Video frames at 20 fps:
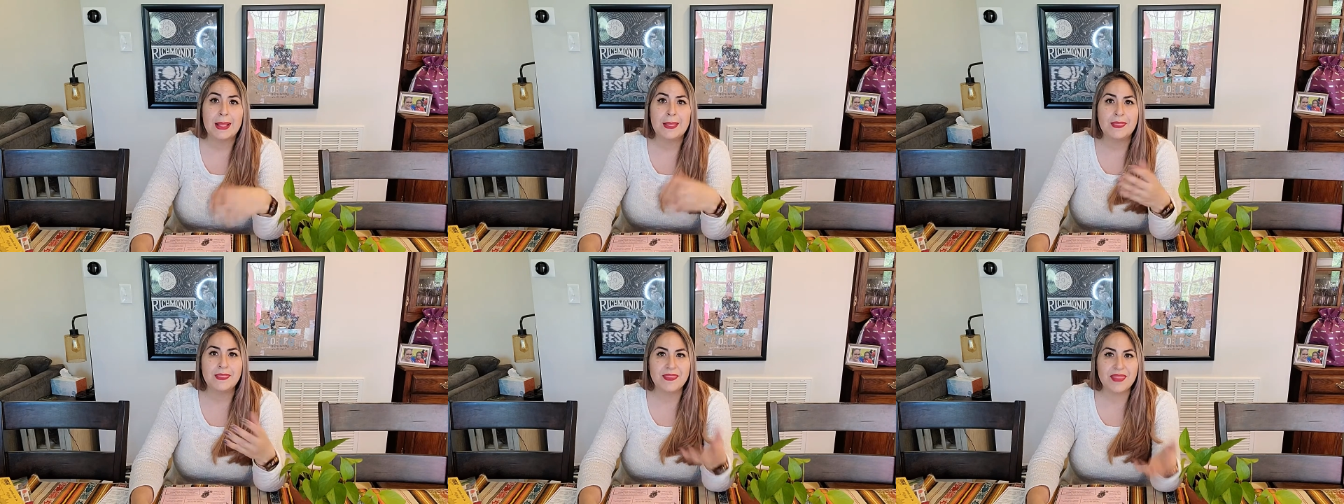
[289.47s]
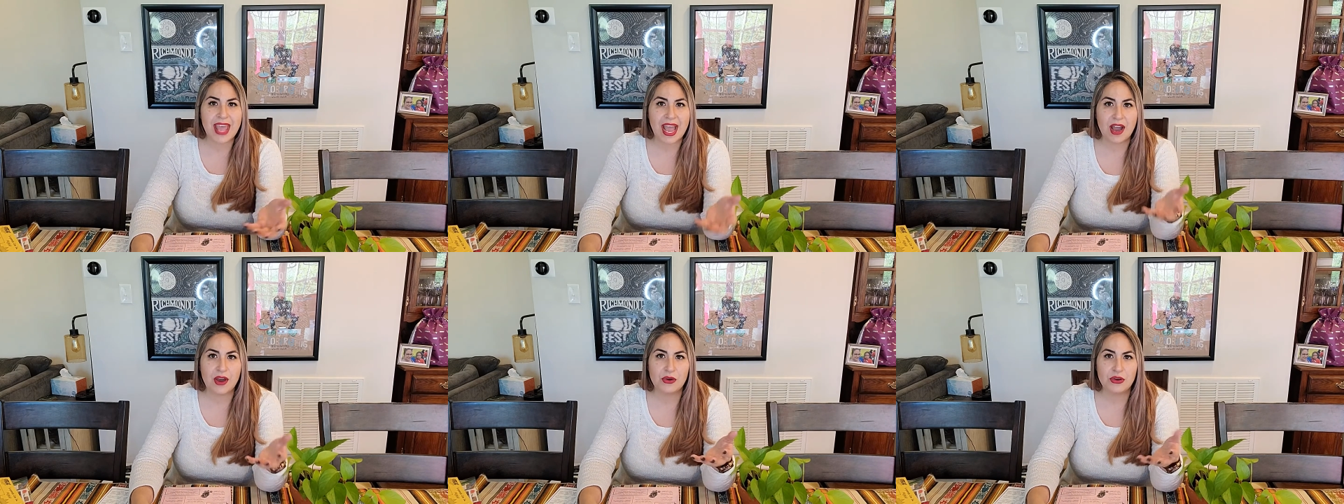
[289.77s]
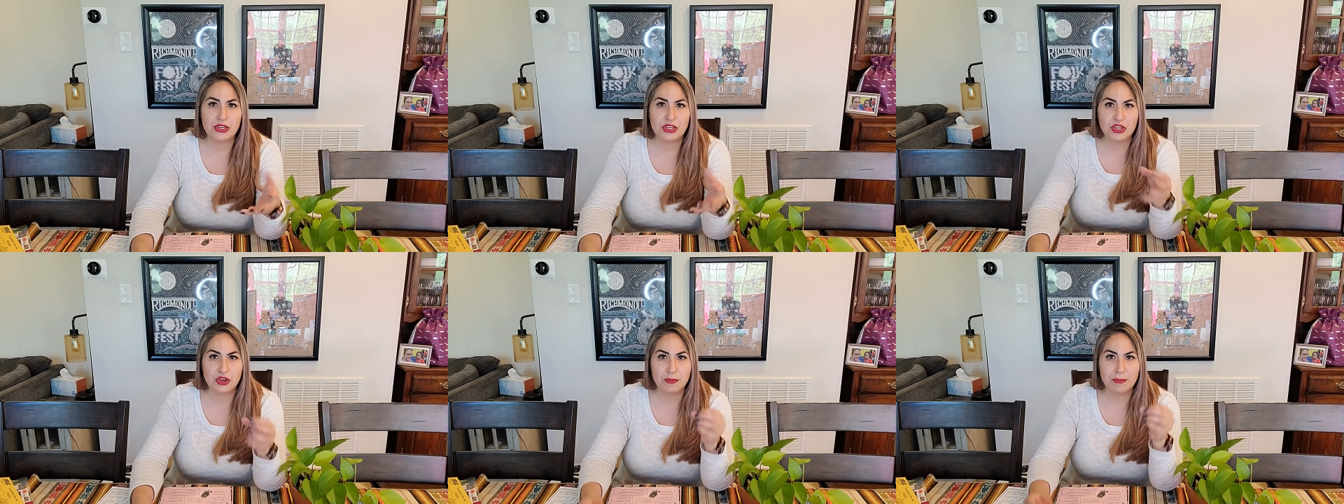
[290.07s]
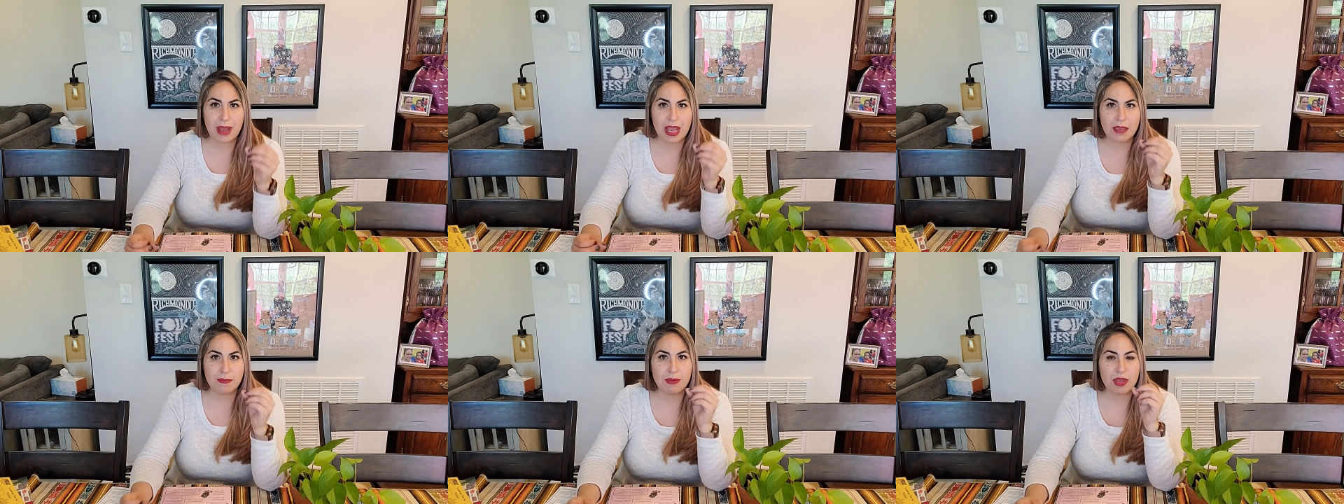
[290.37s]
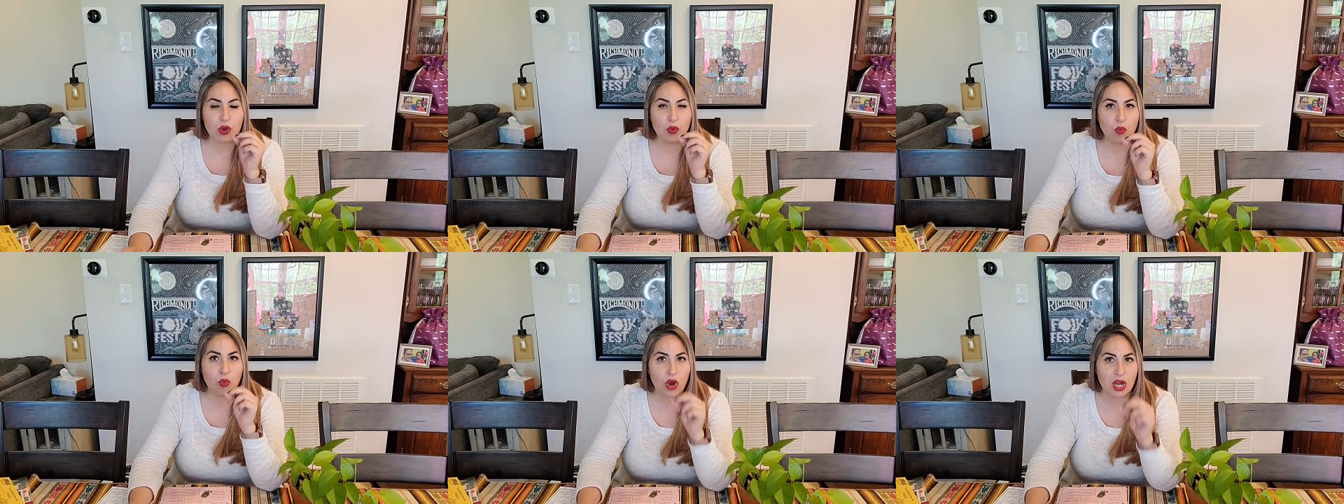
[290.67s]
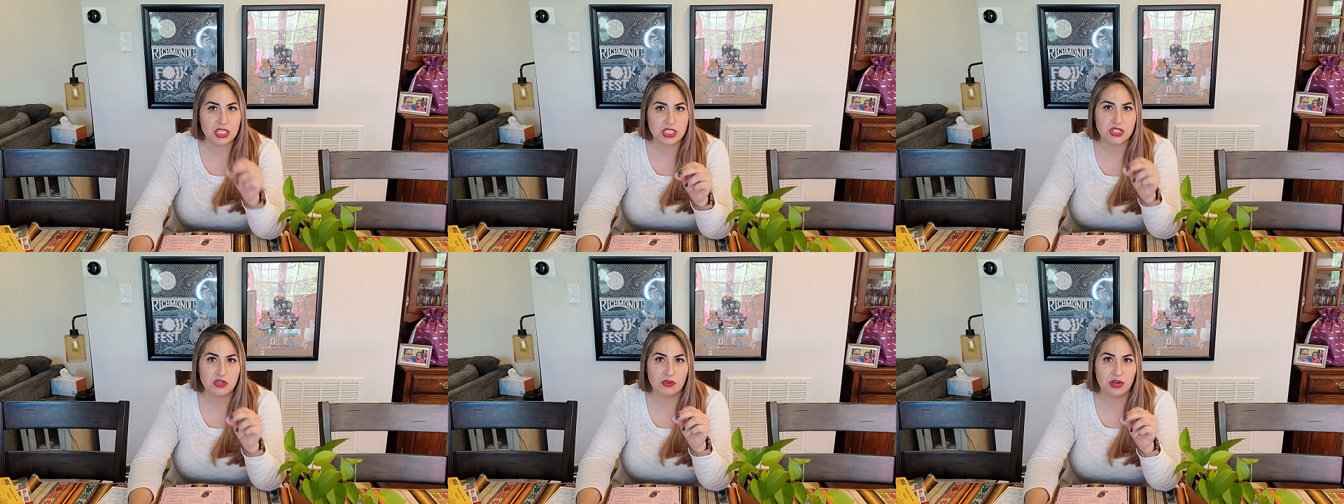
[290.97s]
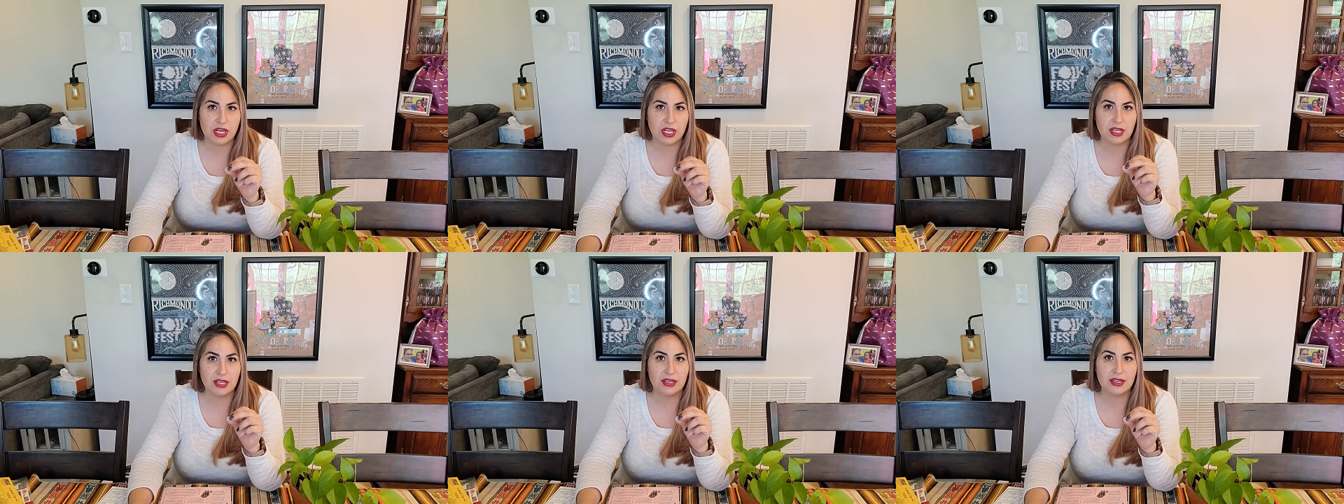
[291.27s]
Now, you might be
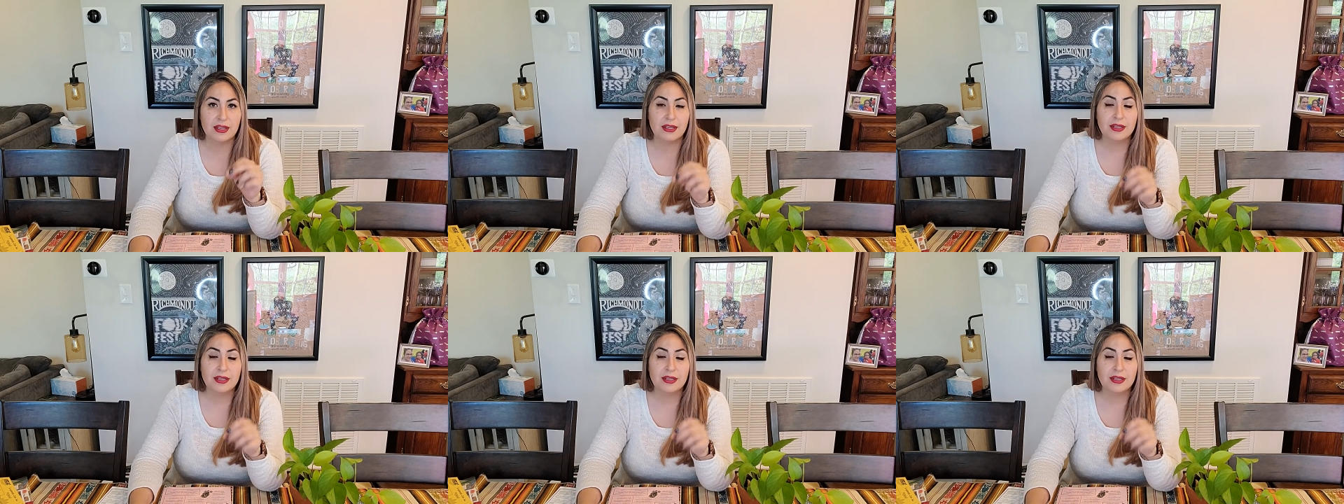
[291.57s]
wondering,